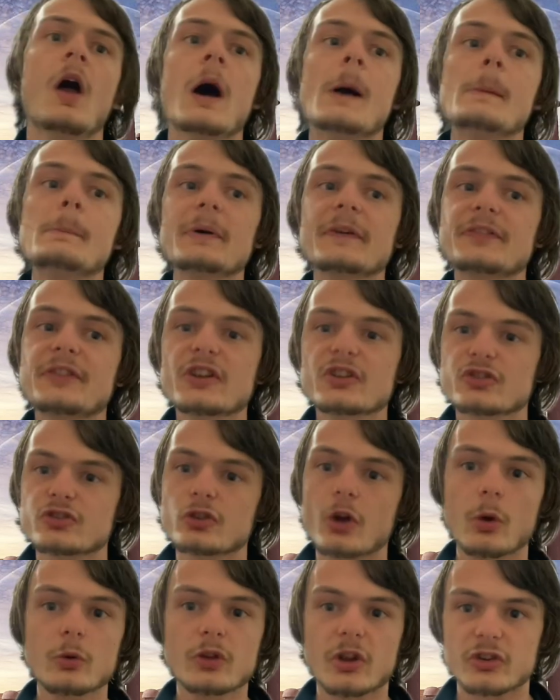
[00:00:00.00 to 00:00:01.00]
But this
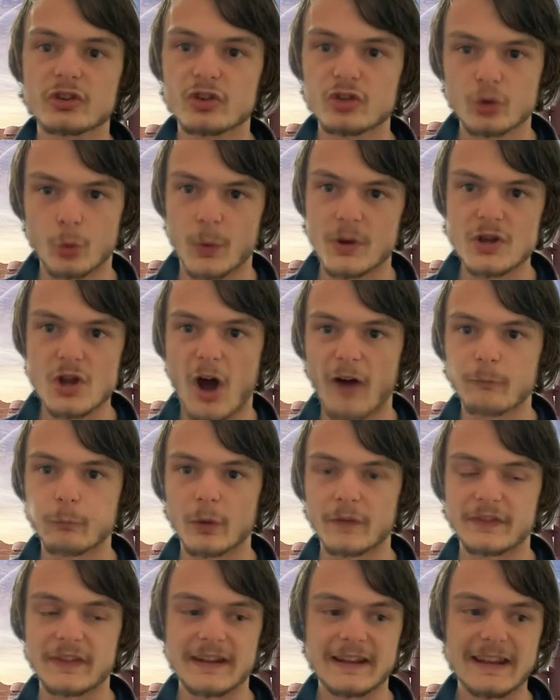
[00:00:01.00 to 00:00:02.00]
show doesn't do enough
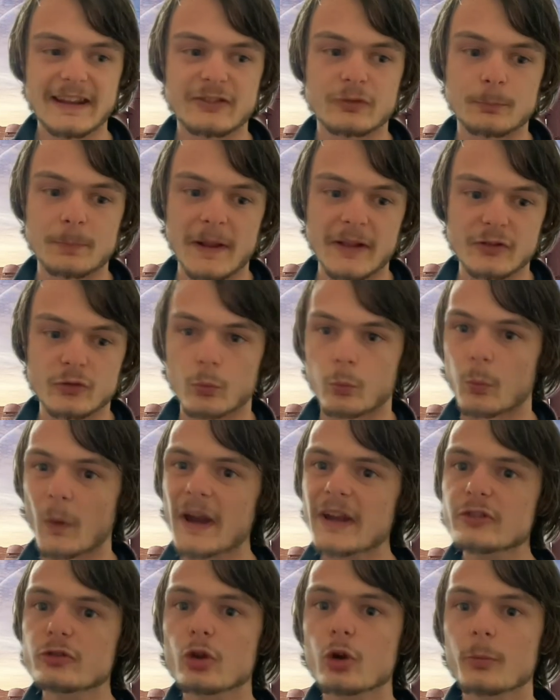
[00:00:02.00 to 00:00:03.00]
with it. It spends
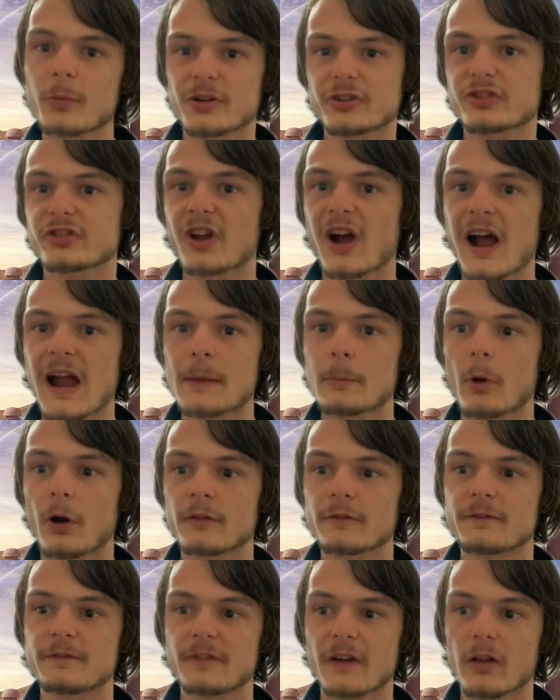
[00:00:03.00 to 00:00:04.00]
way too much time
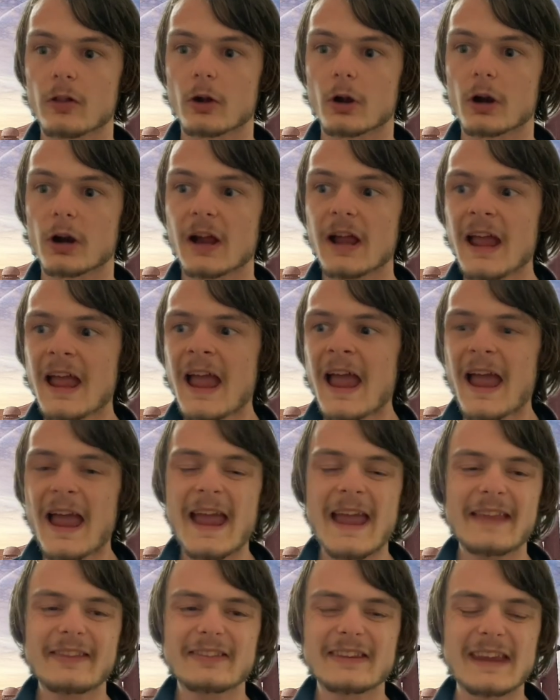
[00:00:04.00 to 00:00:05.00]
on filler,
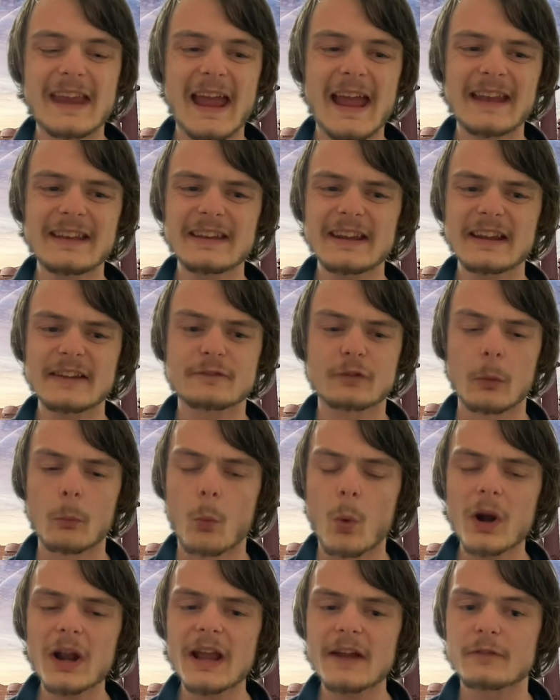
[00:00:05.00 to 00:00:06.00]
and the ending, from
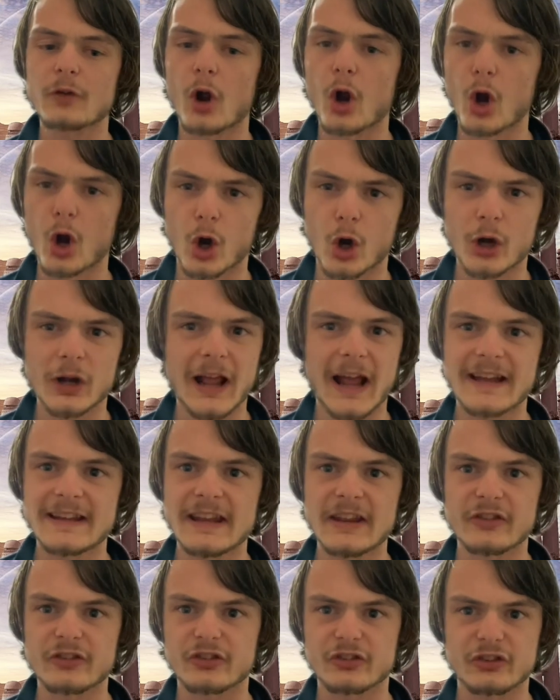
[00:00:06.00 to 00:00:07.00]
what I've heard, I
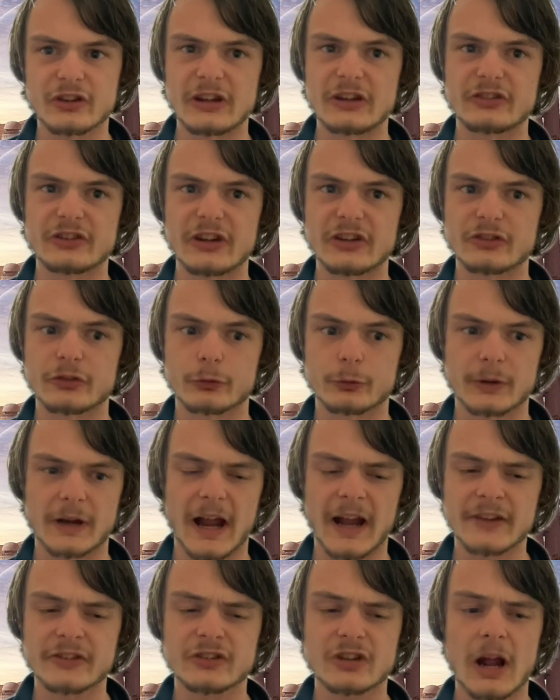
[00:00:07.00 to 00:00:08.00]
didn't see Season 3.
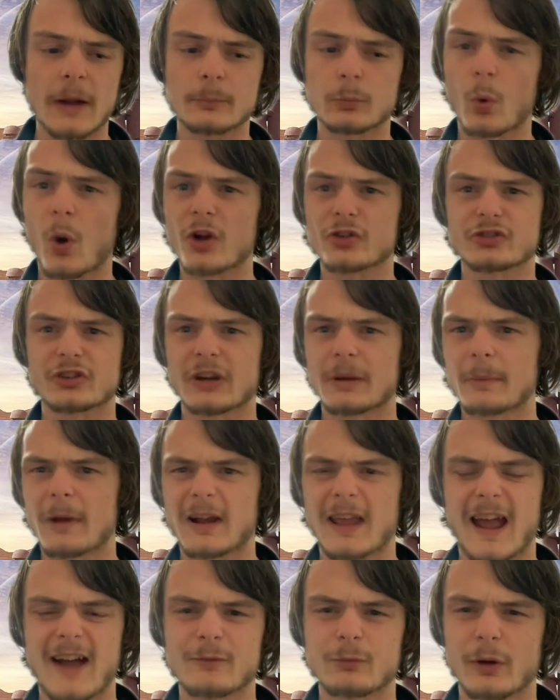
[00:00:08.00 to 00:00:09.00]
I stopped watching about
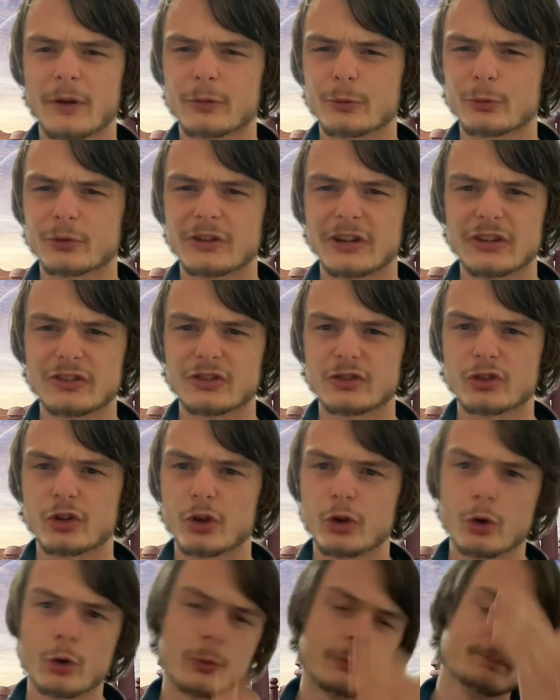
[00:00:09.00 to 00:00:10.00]
halfway through Season
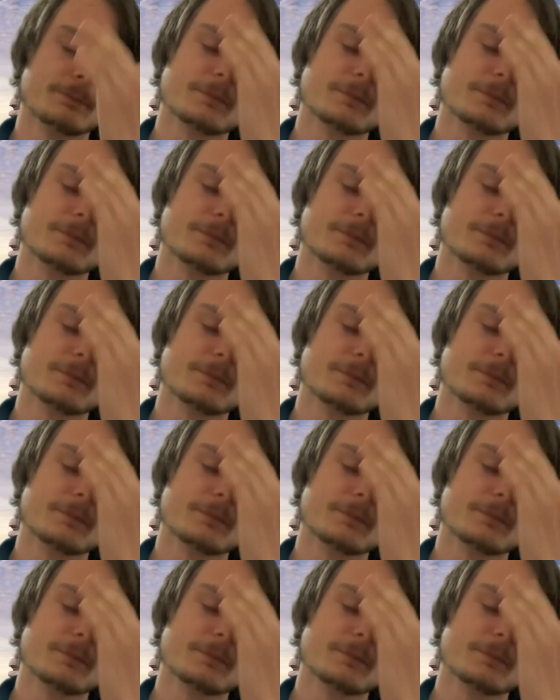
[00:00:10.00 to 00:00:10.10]
2.